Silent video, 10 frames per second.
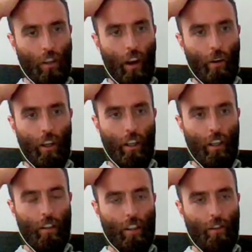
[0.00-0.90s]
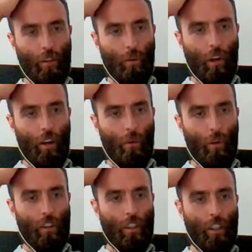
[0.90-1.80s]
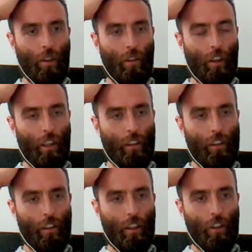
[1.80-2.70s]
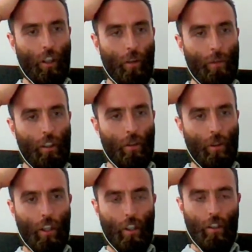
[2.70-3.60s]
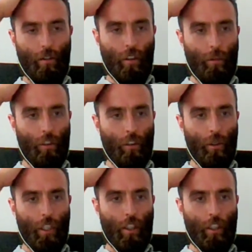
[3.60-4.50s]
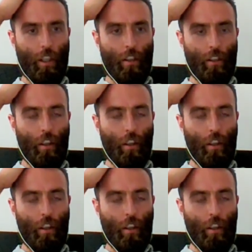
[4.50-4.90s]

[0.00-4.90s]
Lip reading: got out in 97? What did you notice the job situation, the family situation changing